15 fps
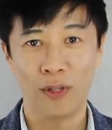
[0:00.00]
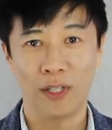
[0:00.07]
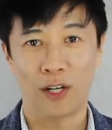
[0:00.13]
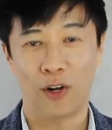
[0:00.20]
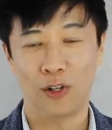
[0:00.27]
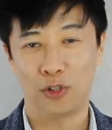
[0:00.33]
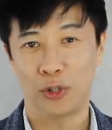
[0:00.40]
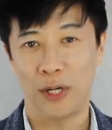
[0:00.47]
the
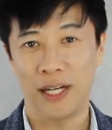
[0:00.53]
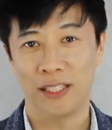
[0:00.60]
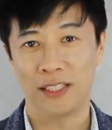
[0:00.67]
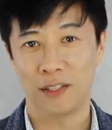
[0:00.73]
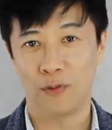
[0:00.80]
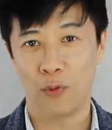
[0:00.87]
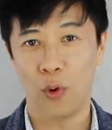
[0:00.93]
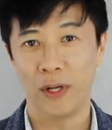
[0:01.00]
contract is
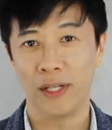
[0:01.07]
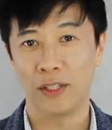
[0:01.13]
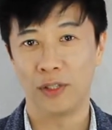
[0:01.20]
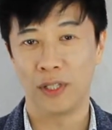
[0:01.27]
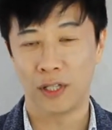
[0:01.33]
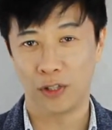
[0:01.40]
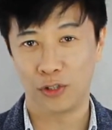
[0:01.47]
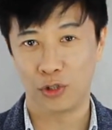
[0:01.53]
awarded to
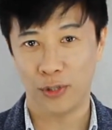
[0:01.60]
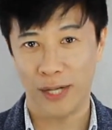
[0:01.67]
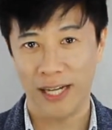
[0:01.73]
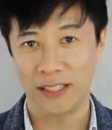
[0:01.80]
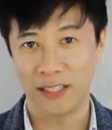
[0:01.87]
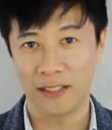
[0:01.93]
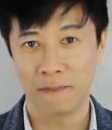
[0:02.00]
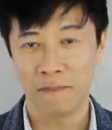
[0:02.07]
the
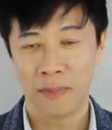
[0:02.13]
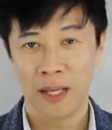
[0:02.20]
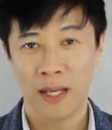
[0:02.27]
contractor.